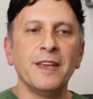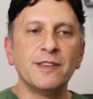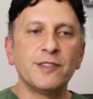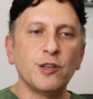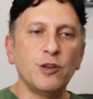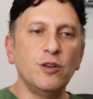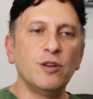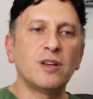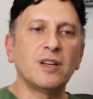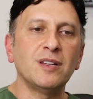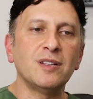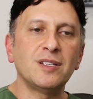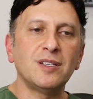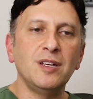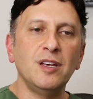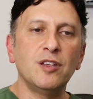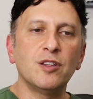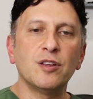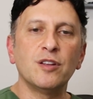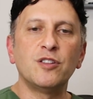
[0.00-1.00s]
So you can
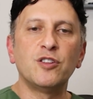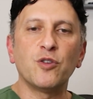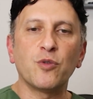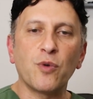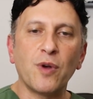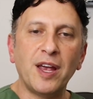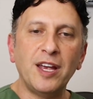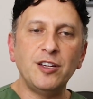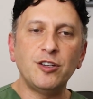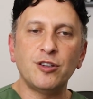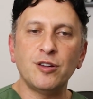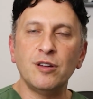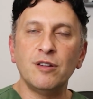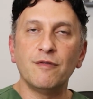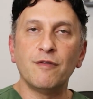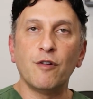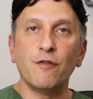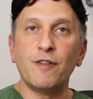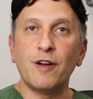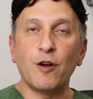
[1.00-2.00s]
see the duration
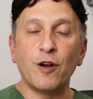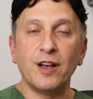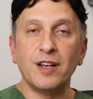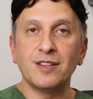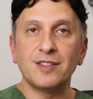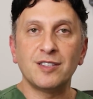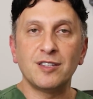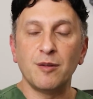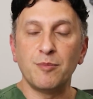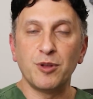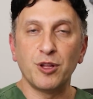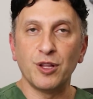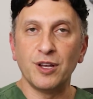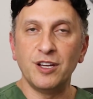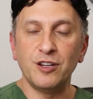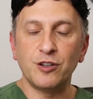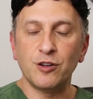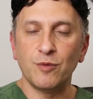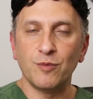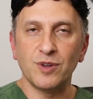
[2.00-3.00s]
of ovarian
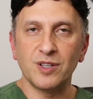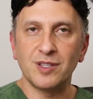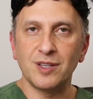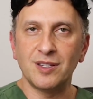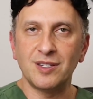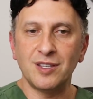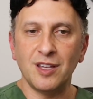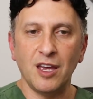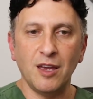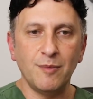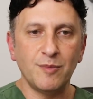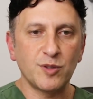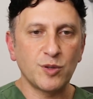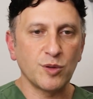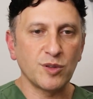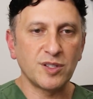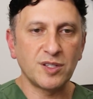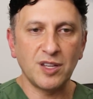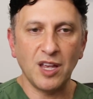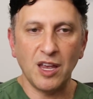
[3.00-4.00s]
stimulation was the same,
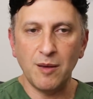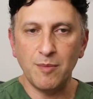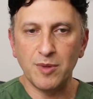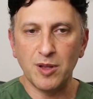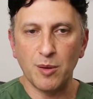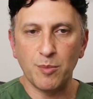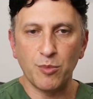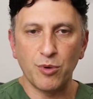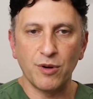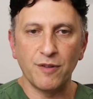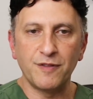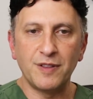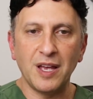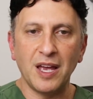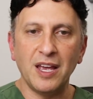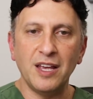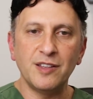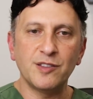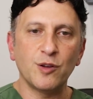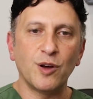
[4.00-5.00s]
so same number of
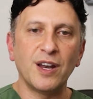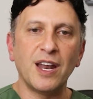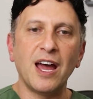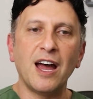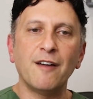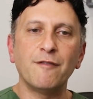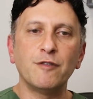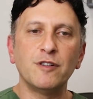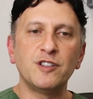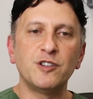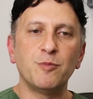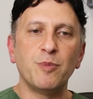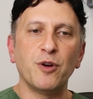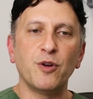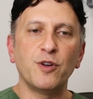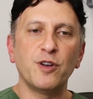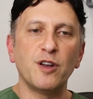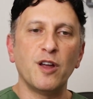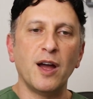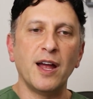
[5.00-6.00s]
days on average,
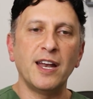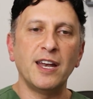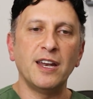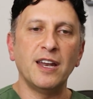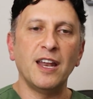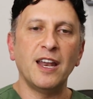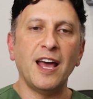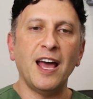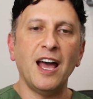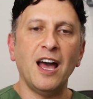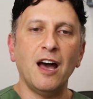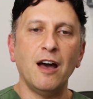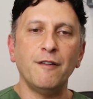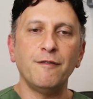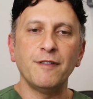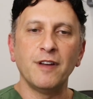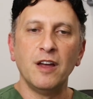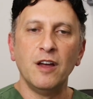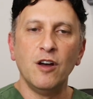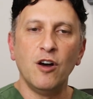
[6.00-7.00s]
about nine and a
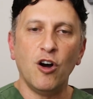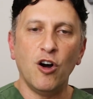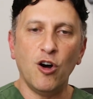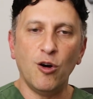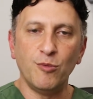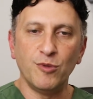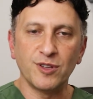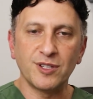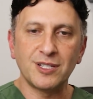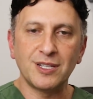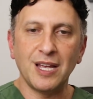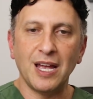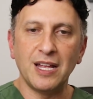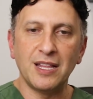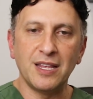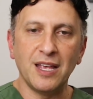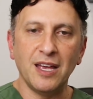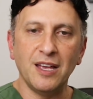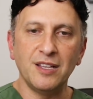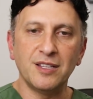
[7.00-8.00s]
half almost
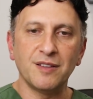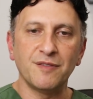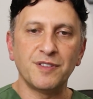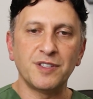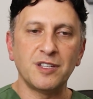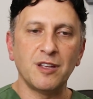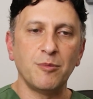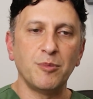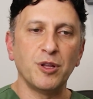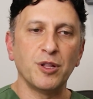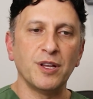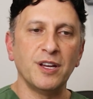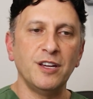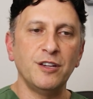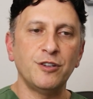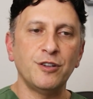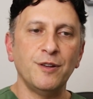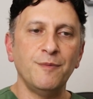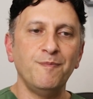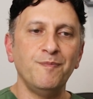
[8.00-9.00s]
10 days of
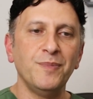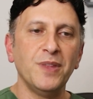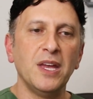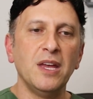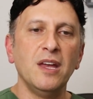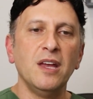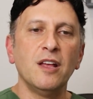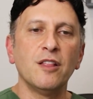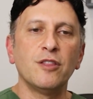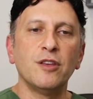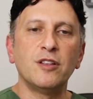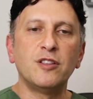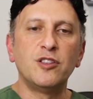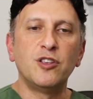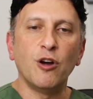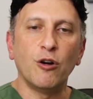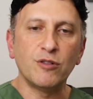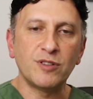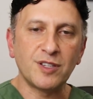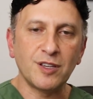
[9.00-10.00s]
stimulation. The
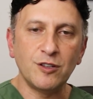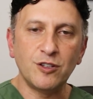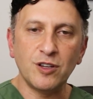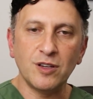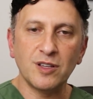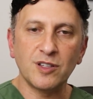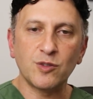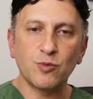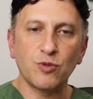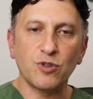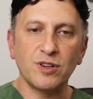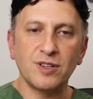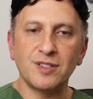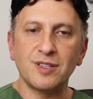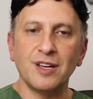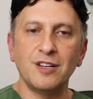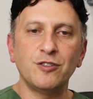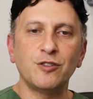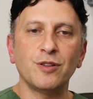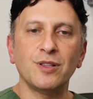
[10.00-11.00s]
dosages were
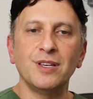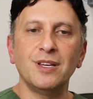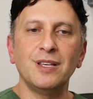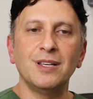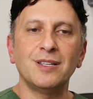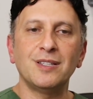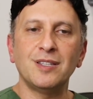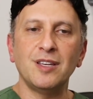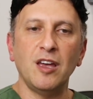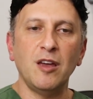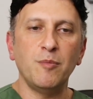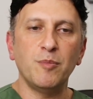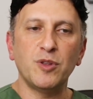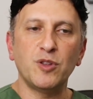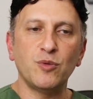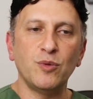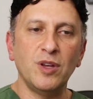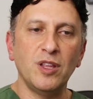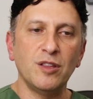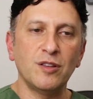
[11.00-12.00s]
essentially the same
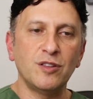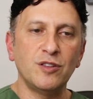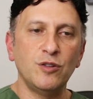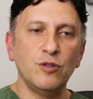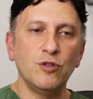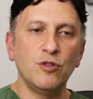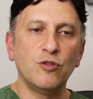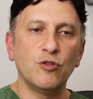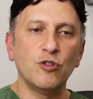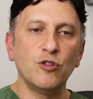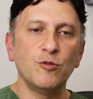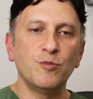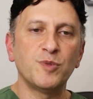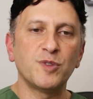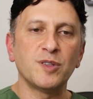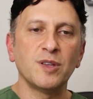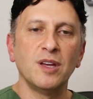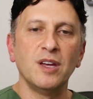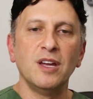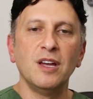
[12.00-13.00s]
between the two
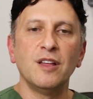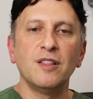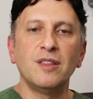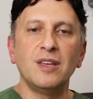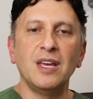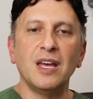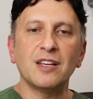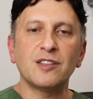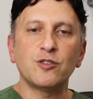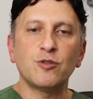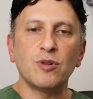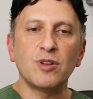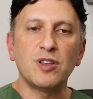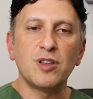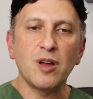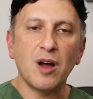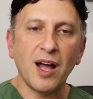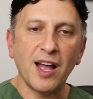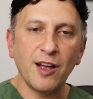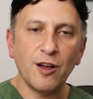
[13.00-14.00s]
groups. The
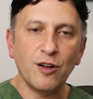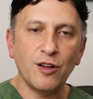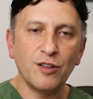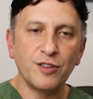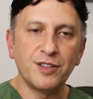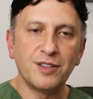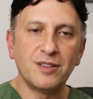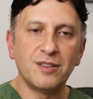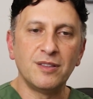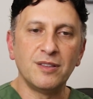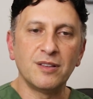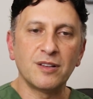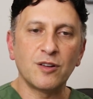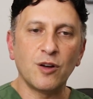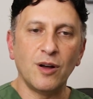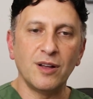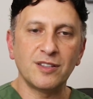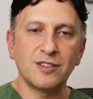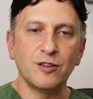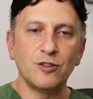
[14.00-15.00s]
estradiol
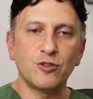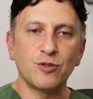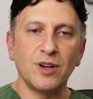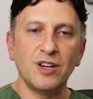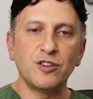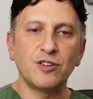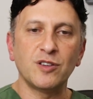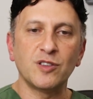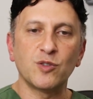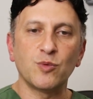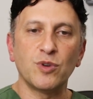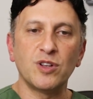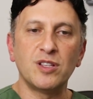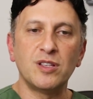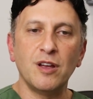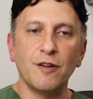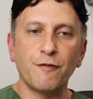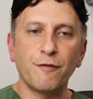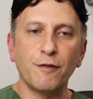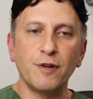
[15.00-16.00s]
concentrations were
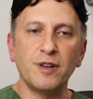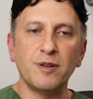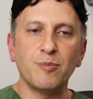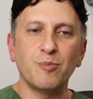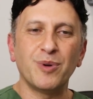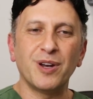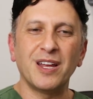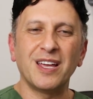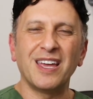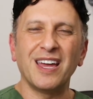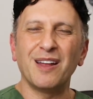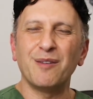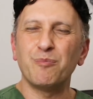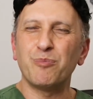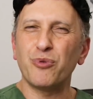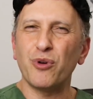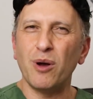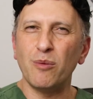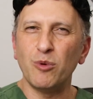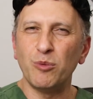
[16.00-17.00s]
different, but
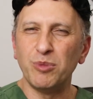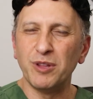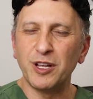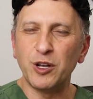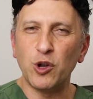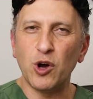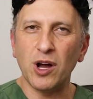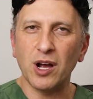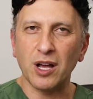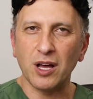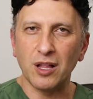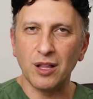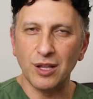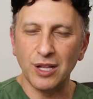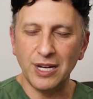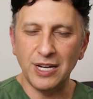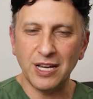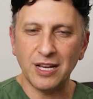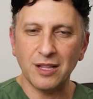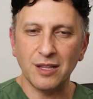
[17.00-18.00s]
again, probably not
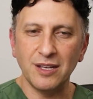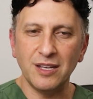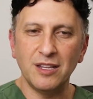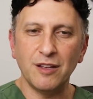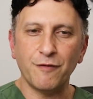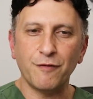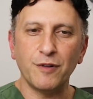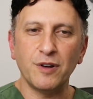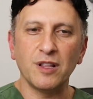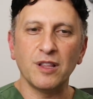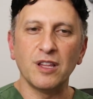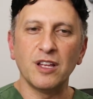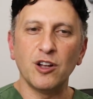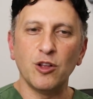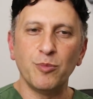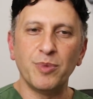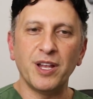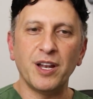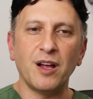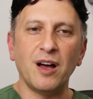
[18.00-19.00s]
clinically different, a
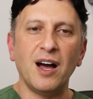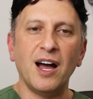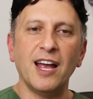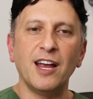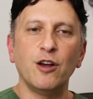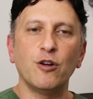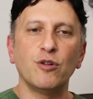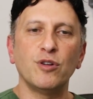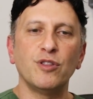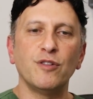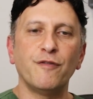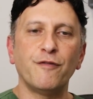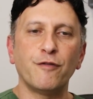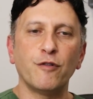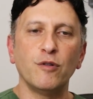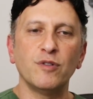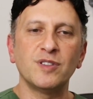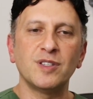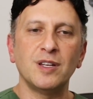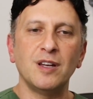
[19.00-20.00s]
little bit higher in the
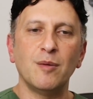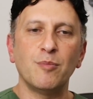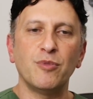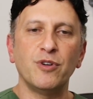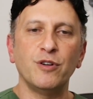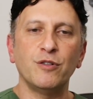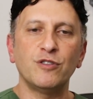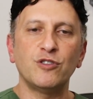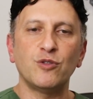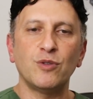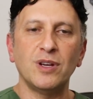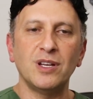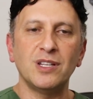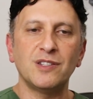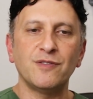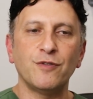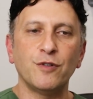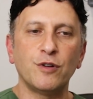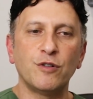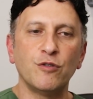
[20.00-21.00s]
frozen embryo
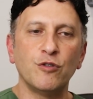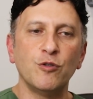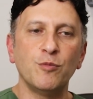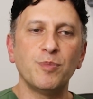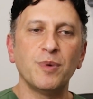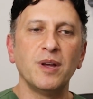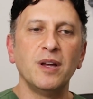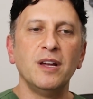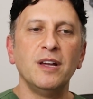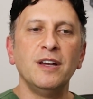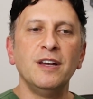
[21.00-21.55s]
transfer group.